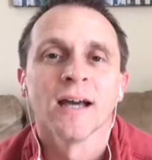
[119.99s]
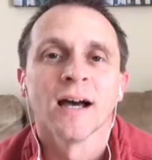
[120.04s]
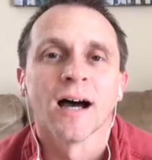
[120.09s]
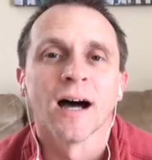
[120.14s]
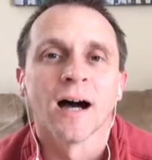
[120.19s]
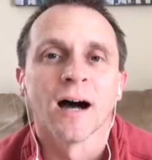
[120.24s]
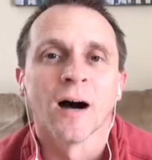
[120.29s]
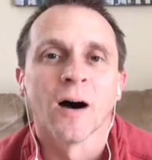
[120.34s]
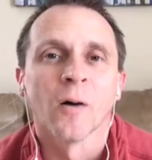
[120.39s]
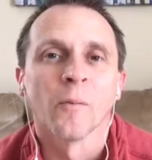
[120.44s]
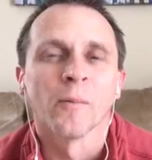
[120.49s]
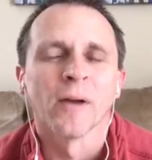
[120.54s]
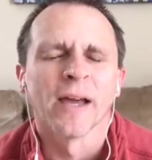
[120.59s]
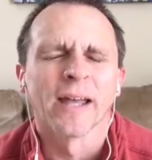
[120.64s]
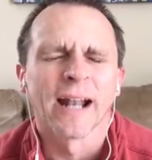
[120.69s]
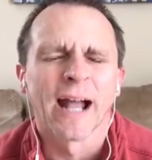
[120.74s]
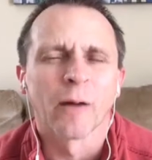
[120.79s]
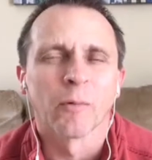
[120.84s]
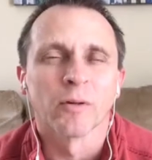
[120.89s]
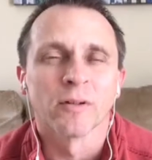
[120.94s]

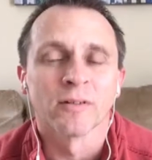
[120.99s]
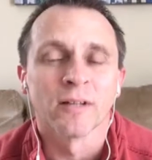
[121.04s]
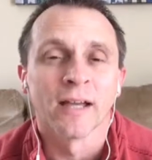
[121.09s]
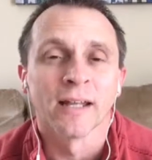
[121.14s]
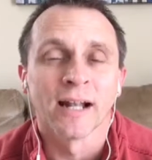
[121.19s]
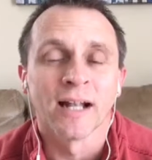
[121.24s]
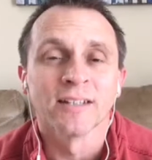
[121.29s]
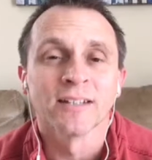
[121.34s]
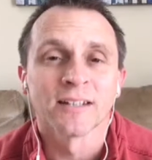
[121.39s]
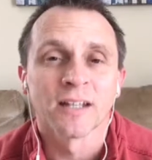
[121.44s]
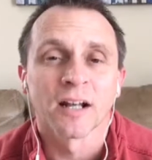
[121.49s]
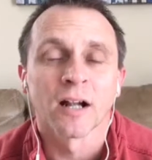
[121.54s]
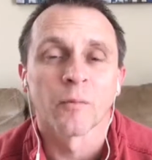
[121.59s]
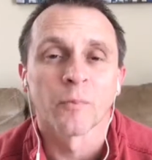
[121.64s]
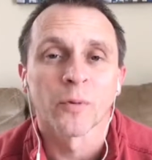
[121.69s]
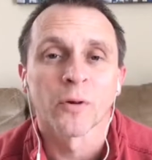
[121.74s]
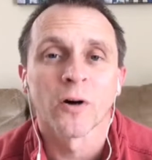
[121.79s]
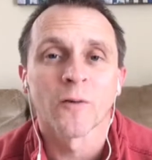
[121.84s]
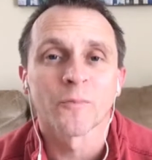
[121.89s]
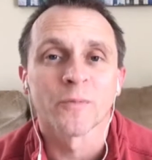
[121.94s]
And I did it on
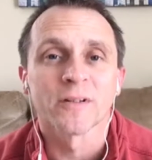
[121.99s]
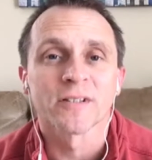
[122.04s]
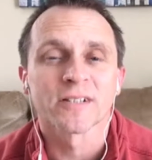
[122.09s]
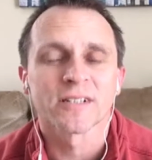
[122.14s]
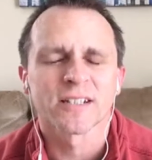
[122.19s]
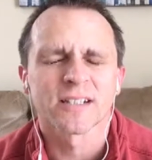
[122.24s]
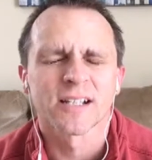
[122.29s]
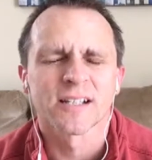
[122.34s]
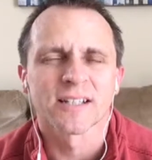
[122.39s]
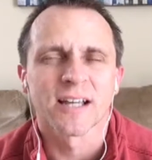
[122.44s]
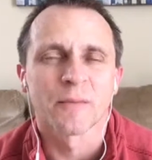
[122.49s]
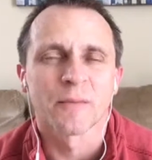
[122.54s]
purpose because I